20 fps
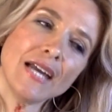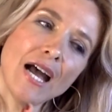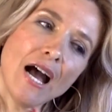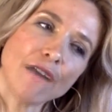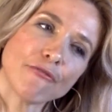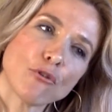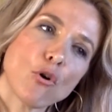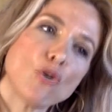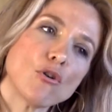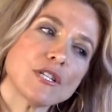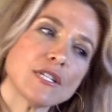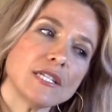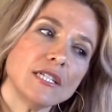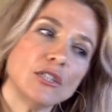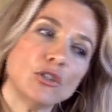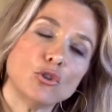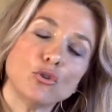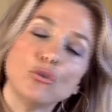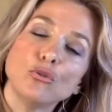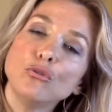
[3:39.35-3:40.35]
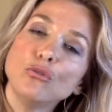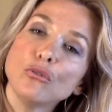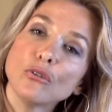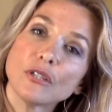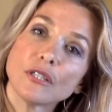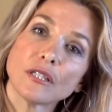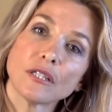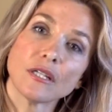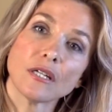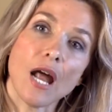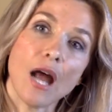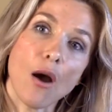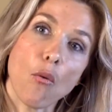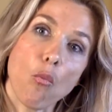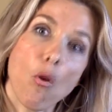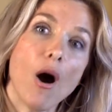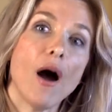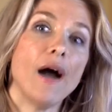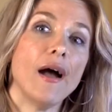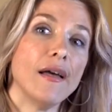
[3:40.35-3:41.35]
Of course, it took her a
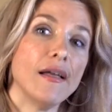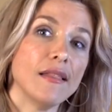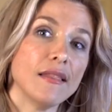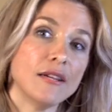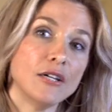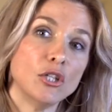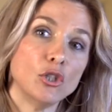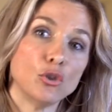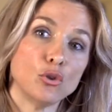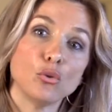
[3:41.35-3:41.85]
while